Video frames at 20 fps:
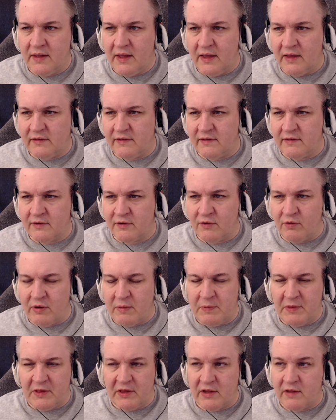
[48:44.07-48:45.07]
this
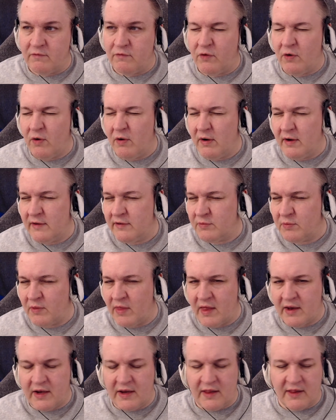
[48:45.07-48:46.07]
creepy looking forest
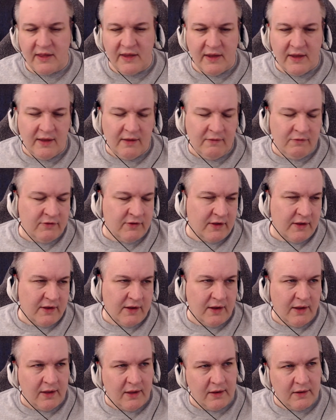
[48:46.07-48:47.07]
without any leaves,
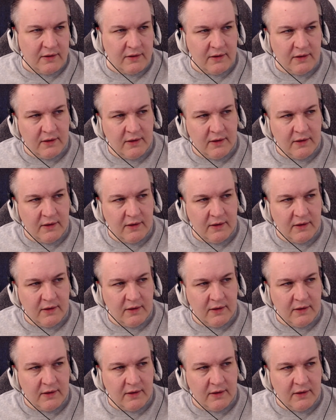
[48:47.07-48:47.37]
and